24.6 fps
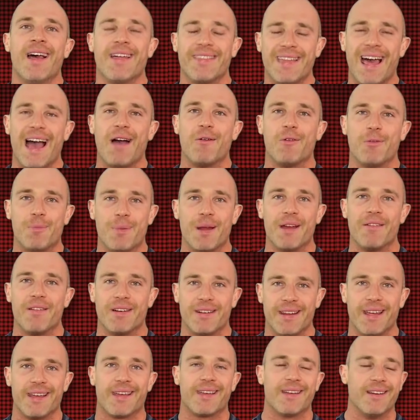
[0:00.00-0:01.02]
That would be
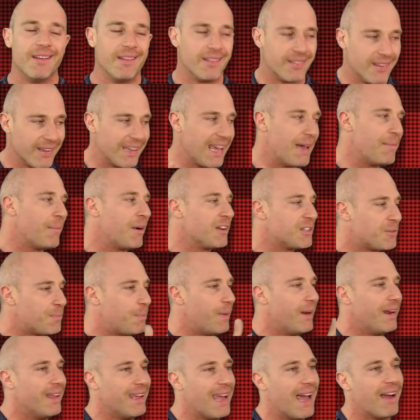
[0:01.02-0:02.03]
ridiculous. So get my
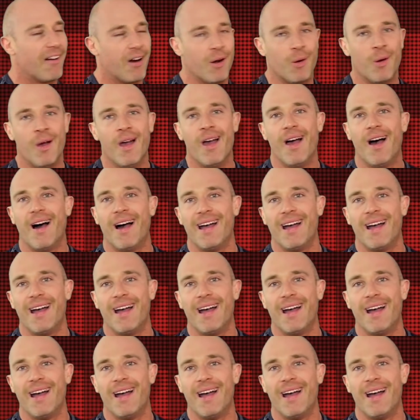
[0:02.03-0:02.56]
spinning arrow.